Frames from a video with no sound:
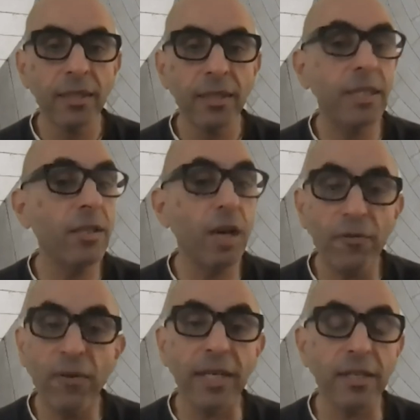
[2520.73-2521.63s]
did not
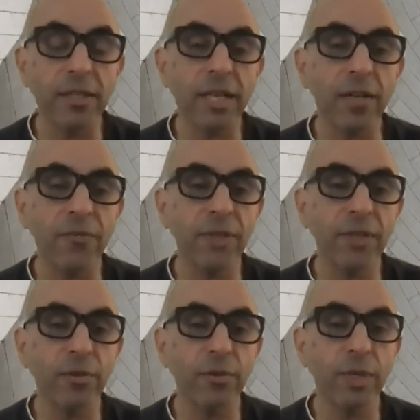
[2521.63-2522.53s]
find itself
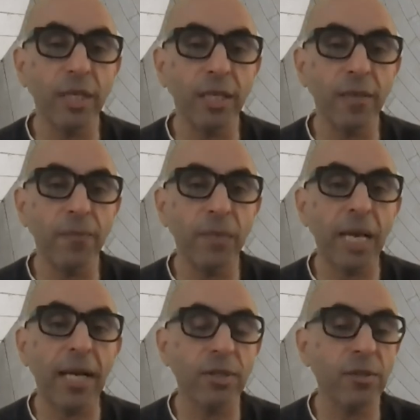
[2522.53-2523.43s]
into the
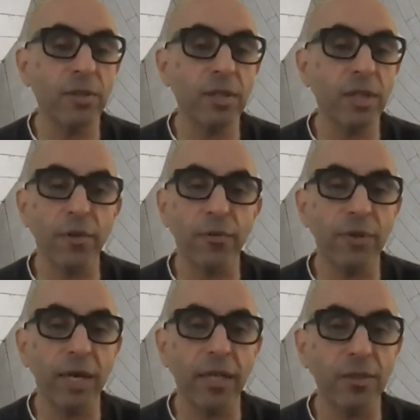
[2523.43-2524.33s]
house in southern
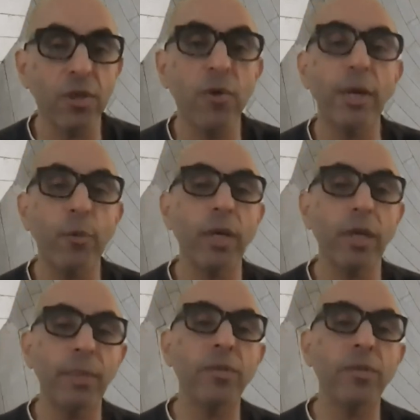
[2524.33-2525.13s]
France. So it will be